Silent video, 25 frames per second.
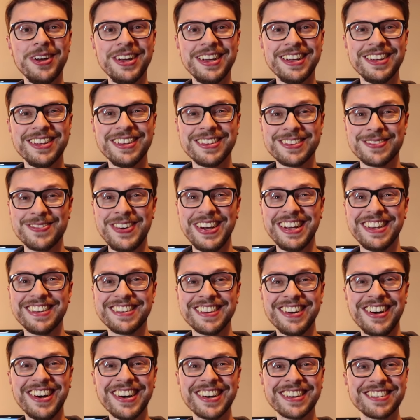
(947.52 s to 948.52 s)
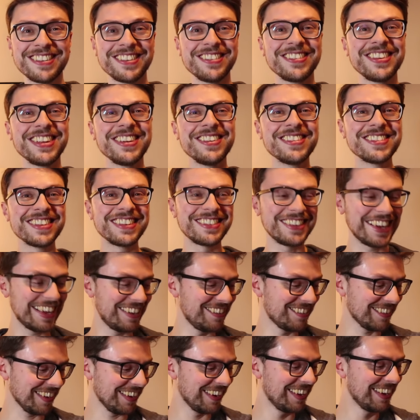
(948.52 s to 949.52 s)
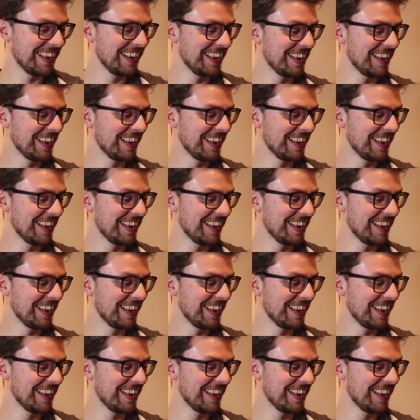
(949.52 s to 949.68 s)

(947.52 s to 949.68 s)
it's my dog, she really wants attention.